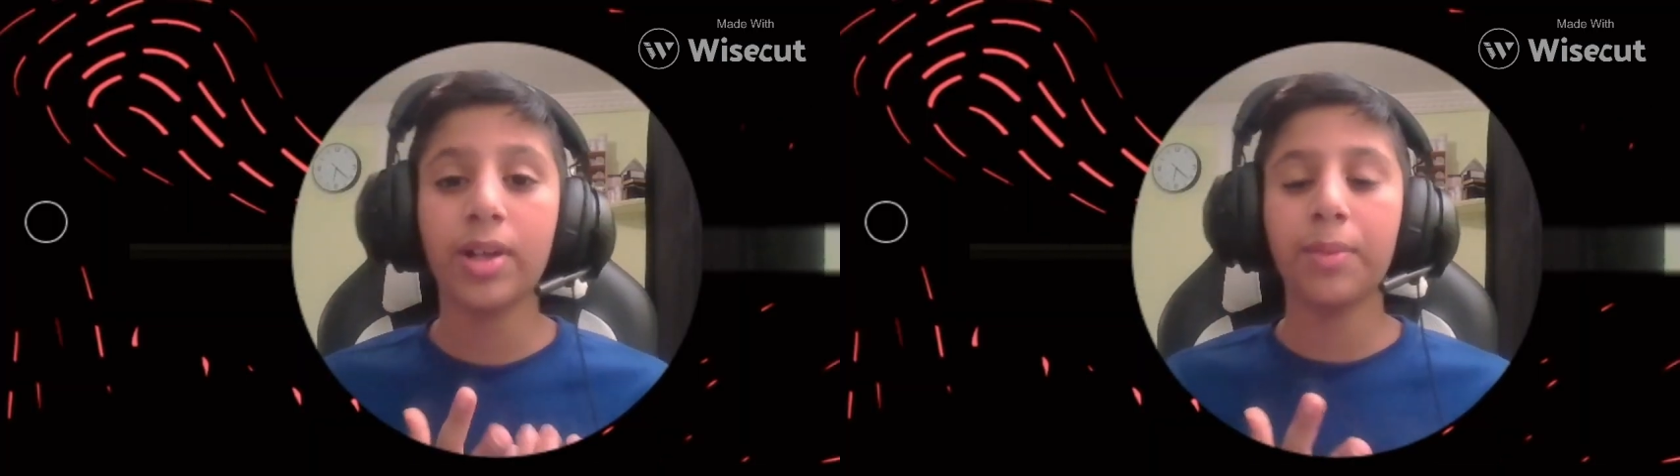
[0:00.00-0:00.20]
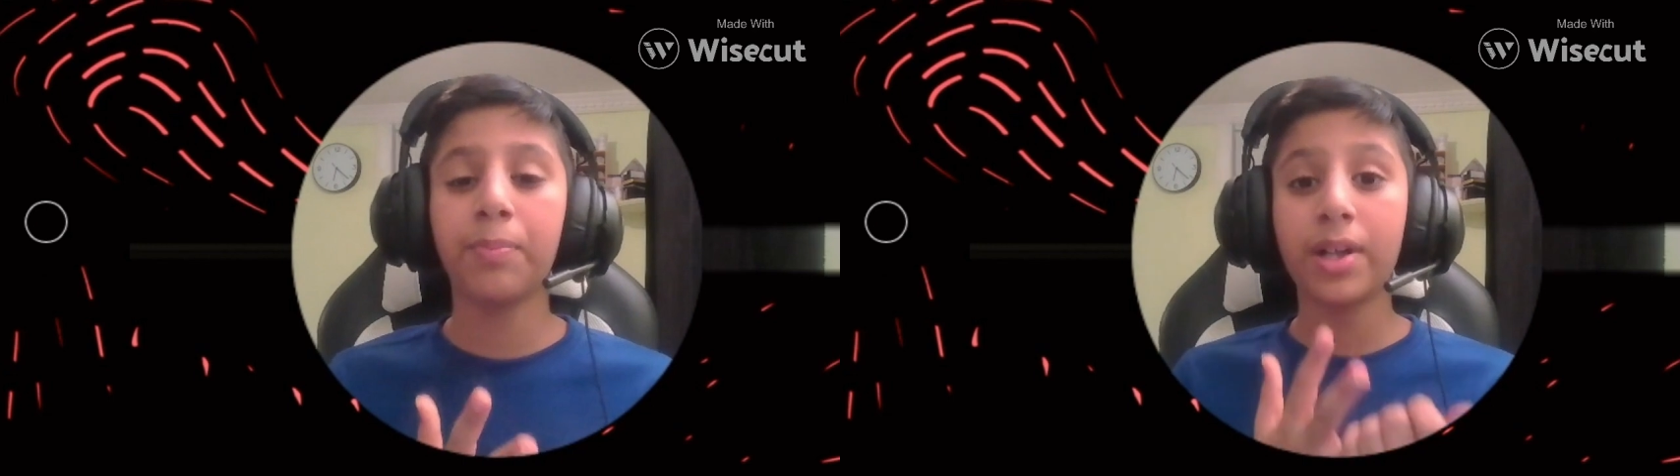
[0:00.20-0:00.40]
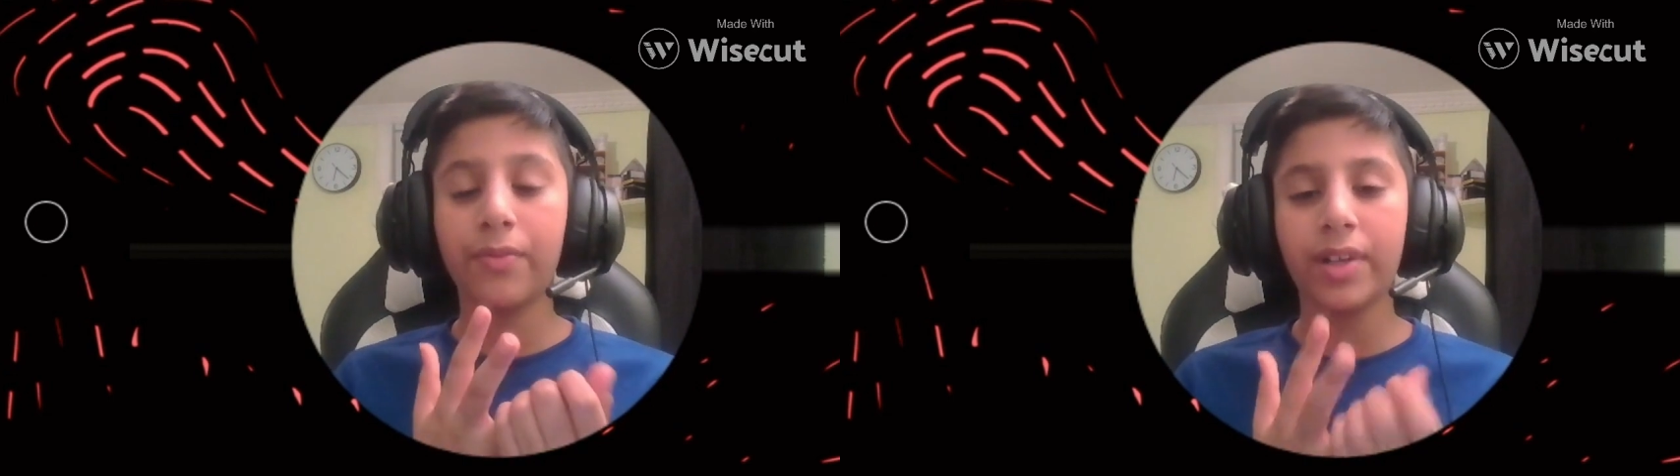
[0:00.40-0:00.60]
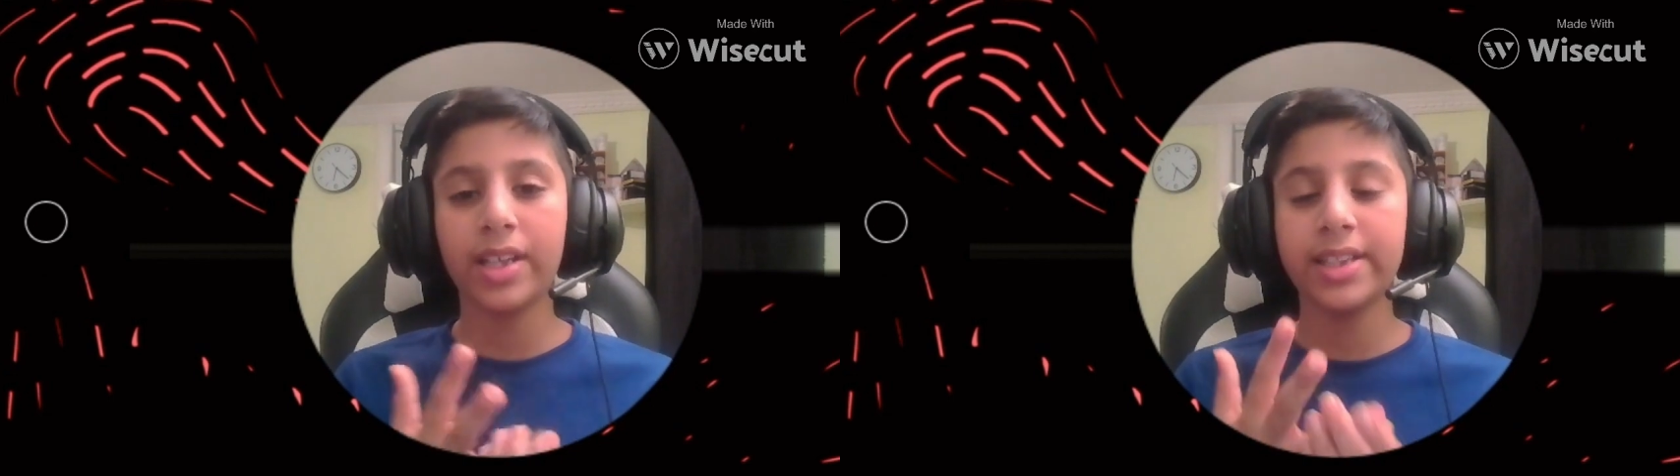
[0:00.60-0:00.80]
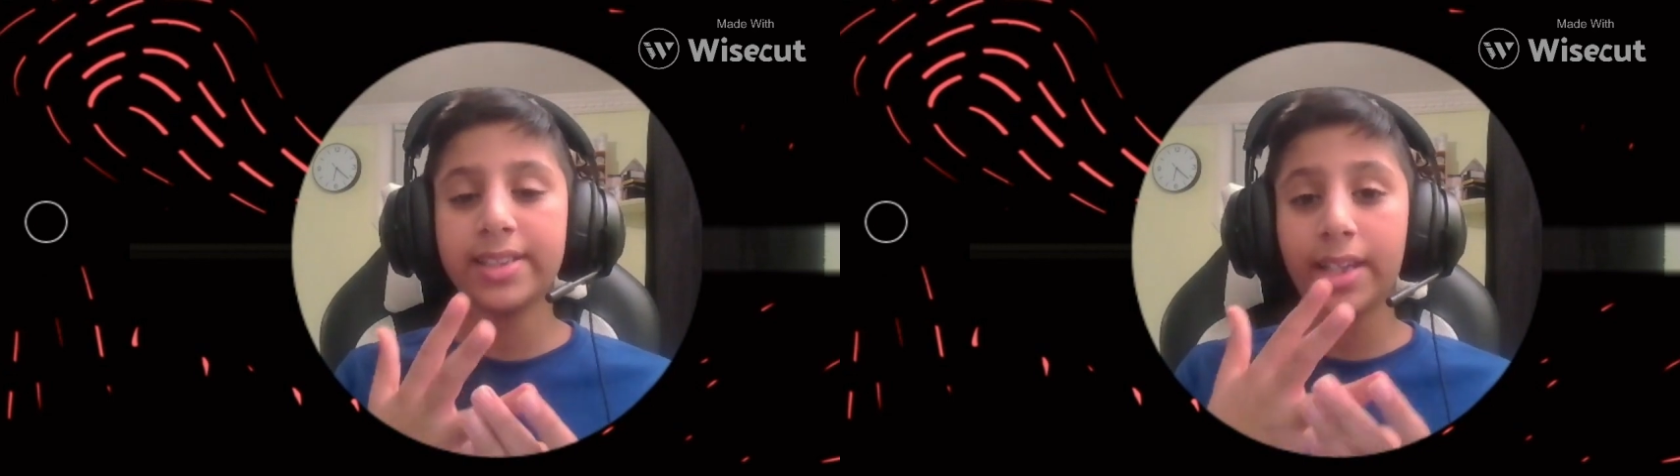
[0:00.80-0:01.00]
you can
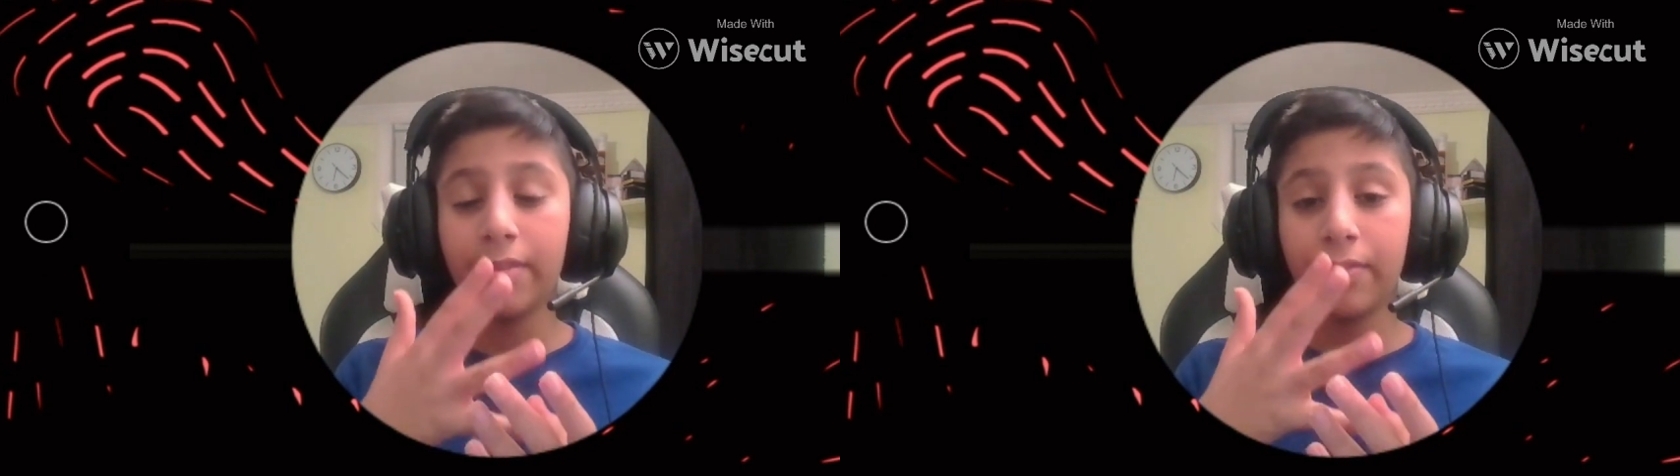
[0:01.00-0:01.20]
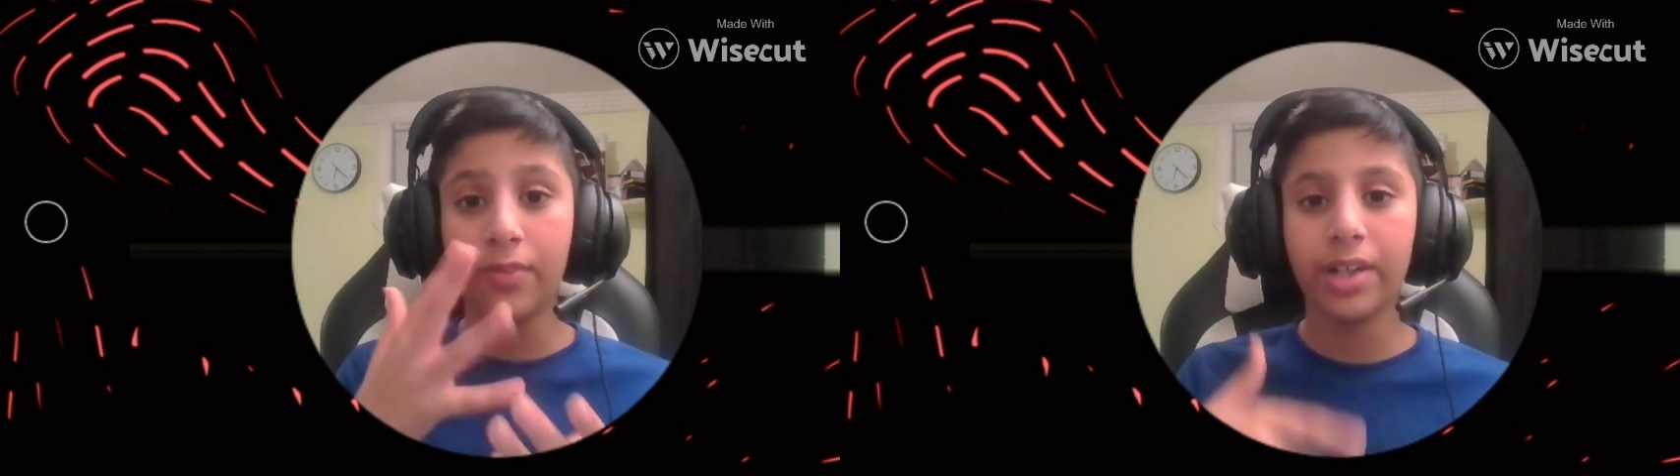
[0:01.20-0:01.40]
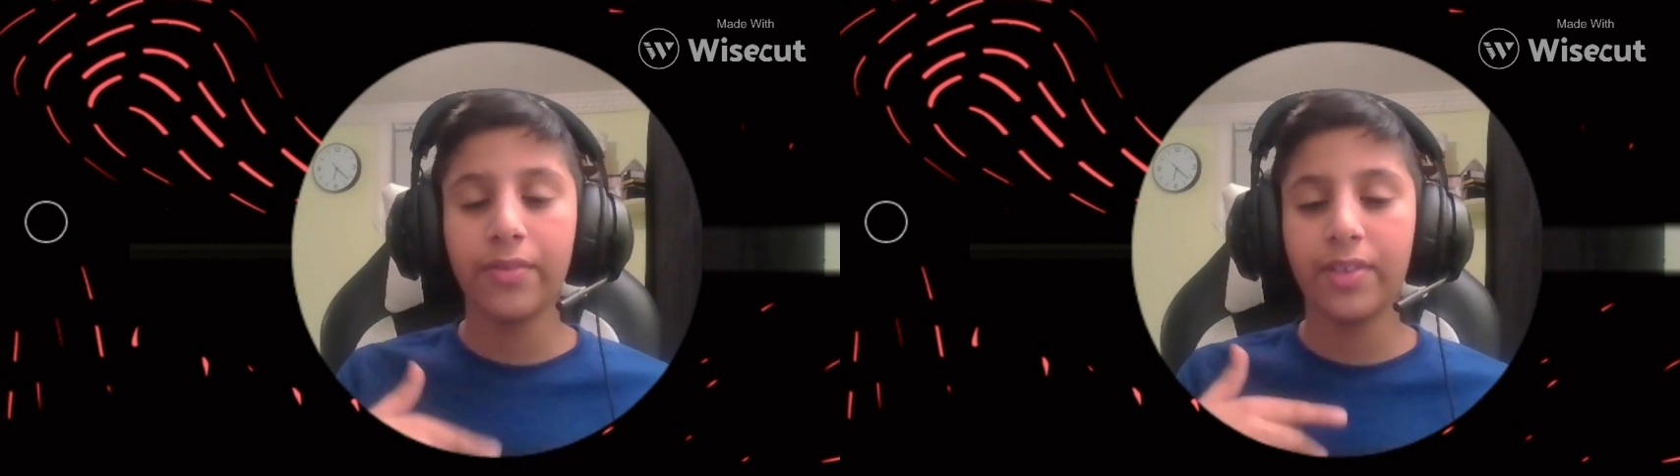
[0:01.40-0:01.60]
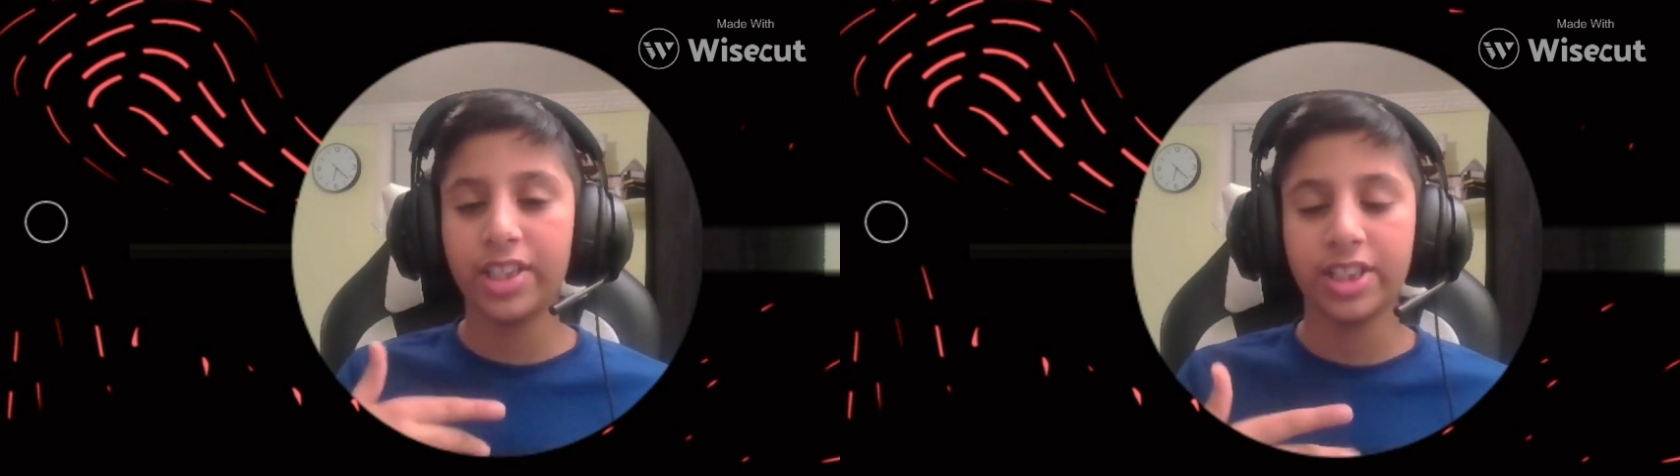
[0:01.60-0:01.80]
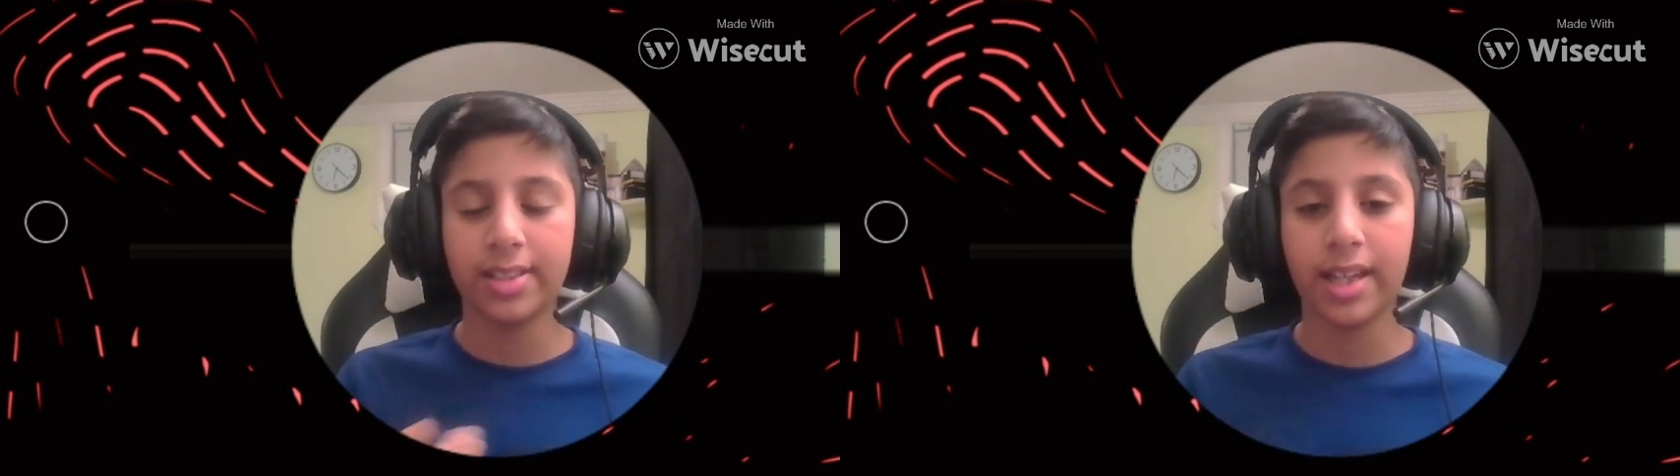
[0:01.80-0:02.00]
perfectly say it very
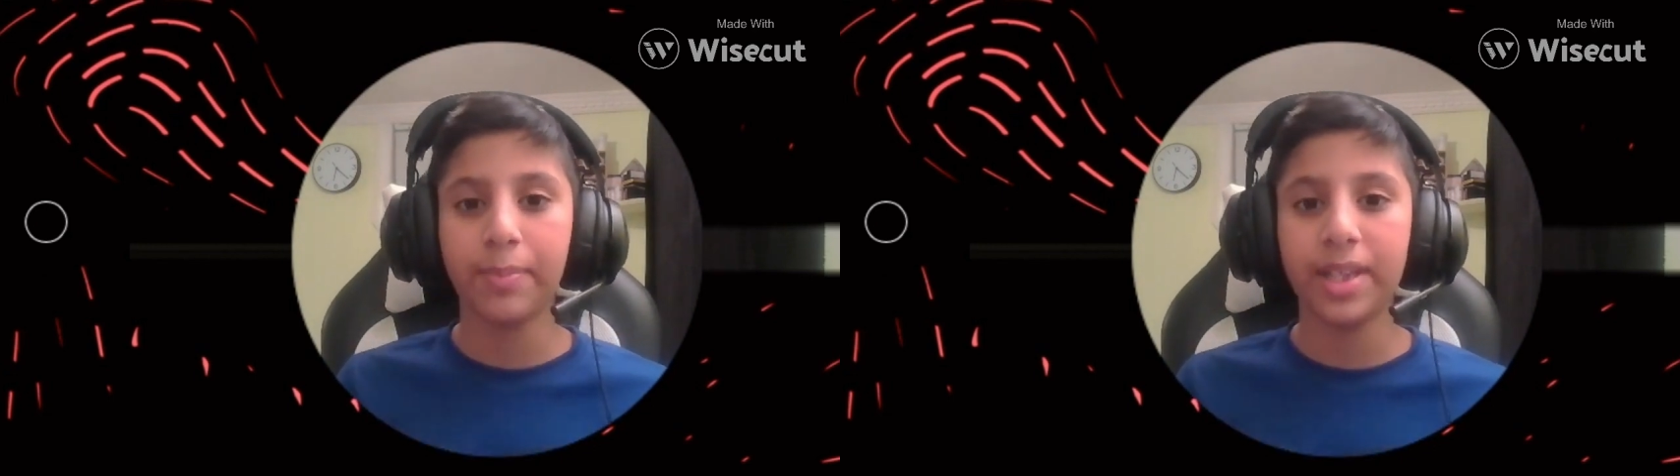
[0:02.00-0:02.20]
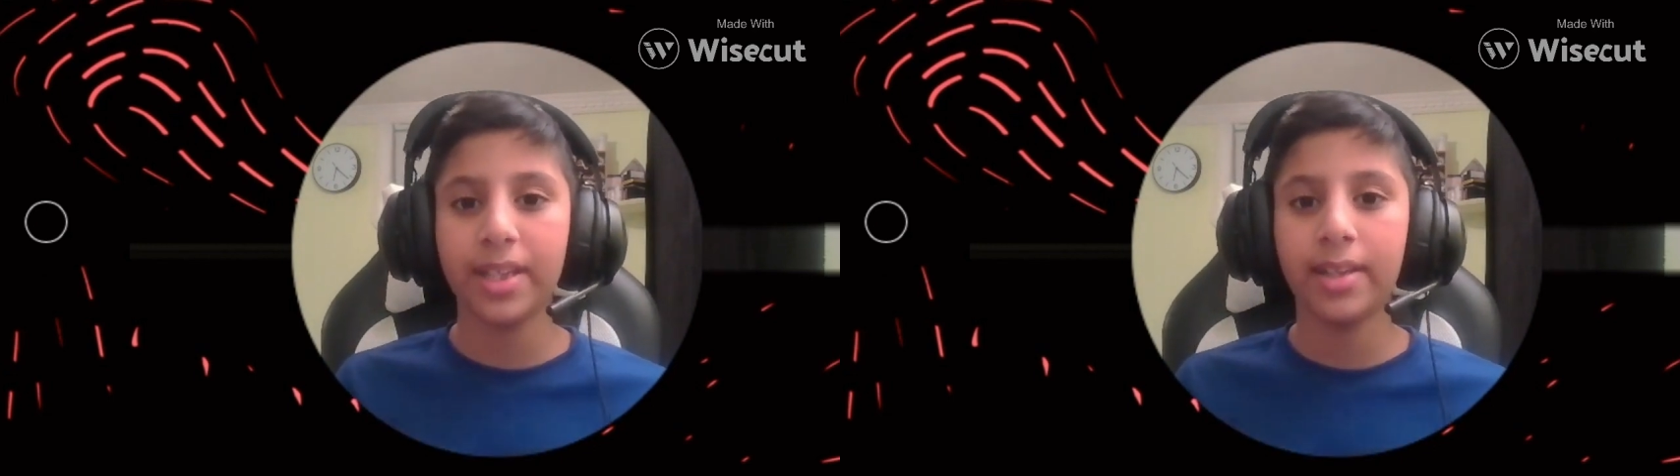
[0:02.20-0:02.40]
fast, just like me.